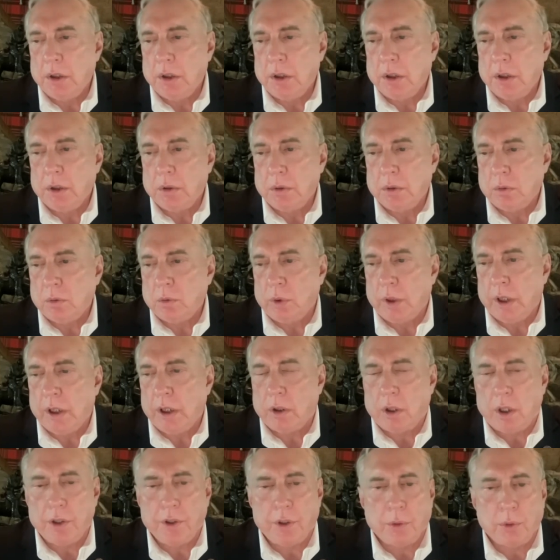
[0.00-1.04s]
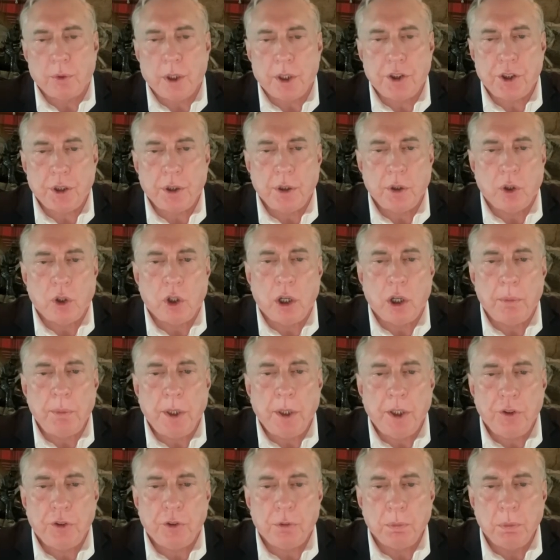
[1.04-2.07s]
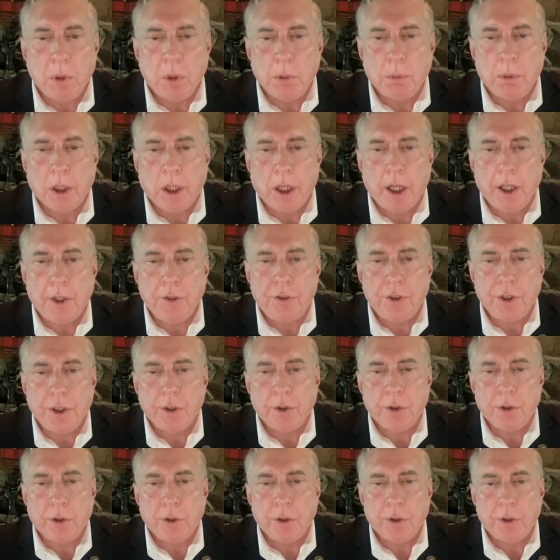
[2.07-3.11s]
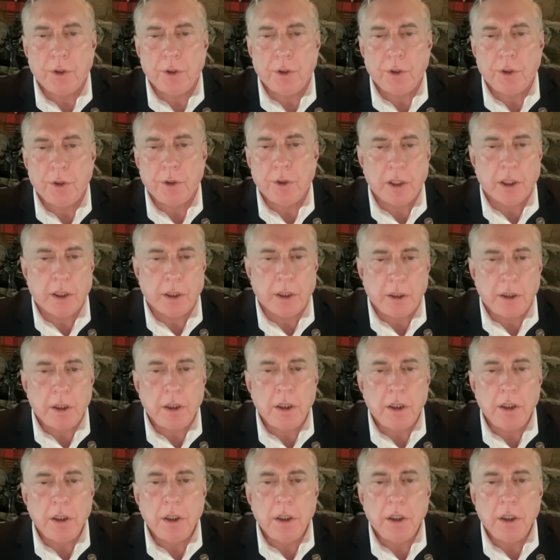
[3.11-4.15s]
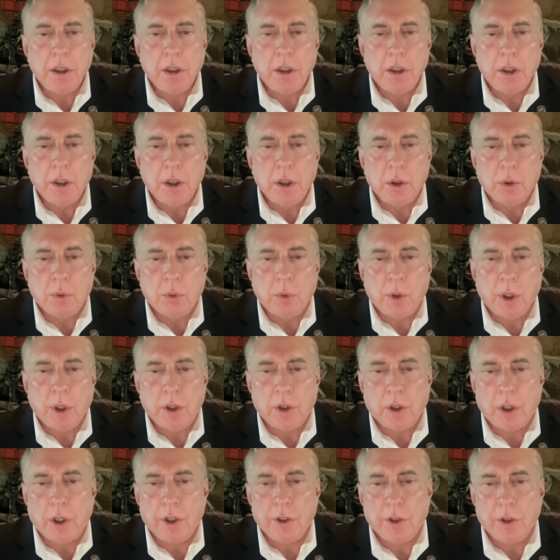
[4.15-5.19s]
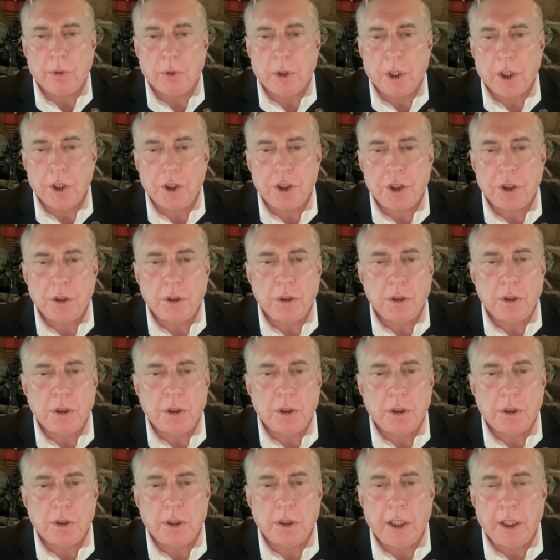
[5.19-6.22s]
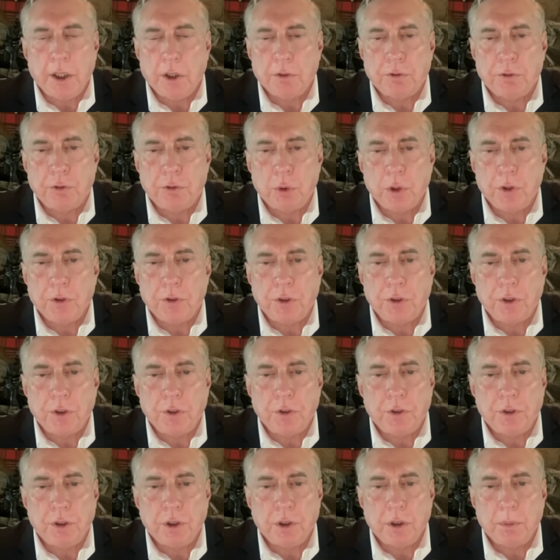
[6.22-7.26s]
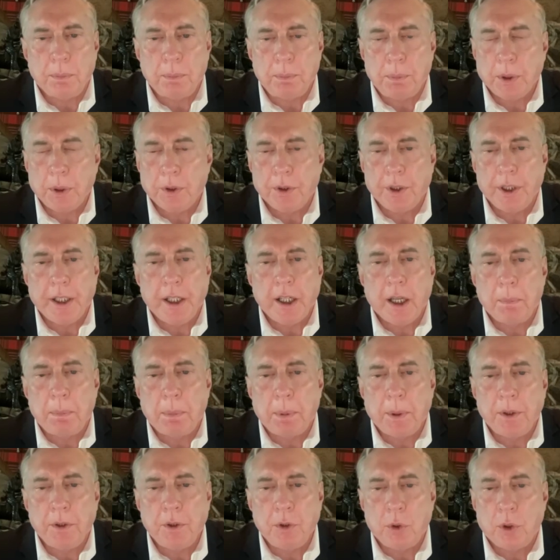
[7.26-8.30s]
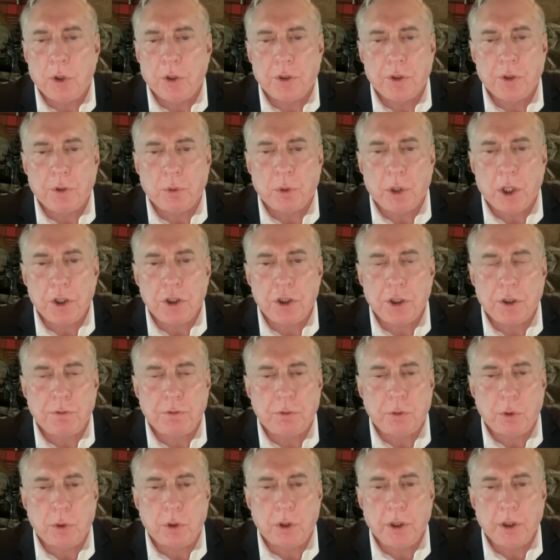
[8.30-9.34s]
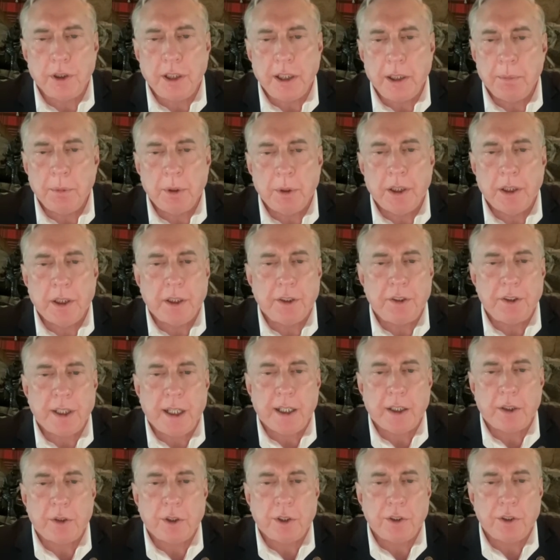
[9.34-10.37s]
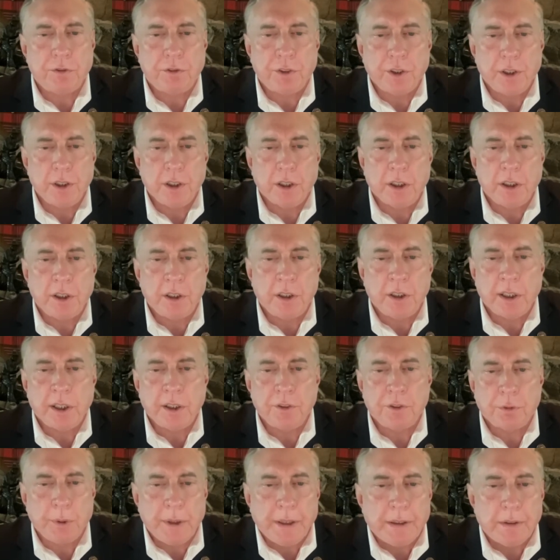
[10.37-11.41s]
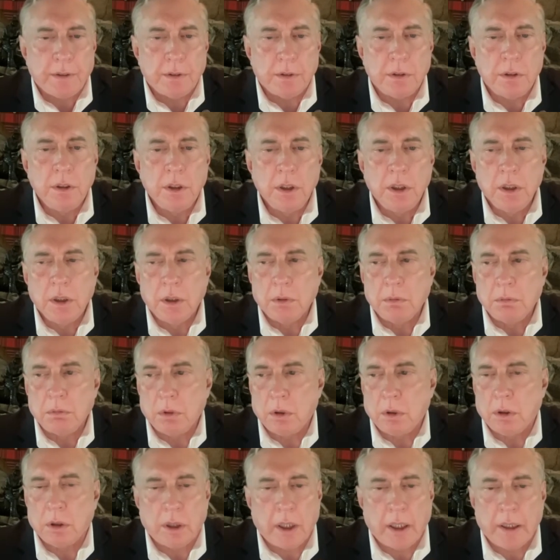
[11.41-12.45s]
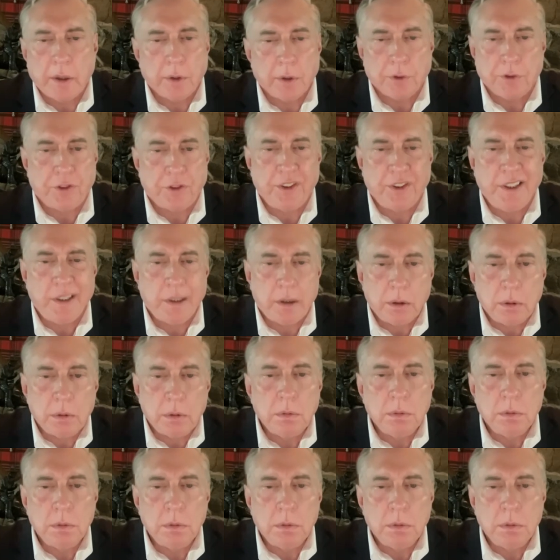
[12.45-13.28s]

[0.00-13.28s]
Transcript: Where are the Russian armies mobilizing on borders with Finland? Where are the Russian air forces building up in northern Russia for an imminent attack on Finland and Sweden? I don't see it.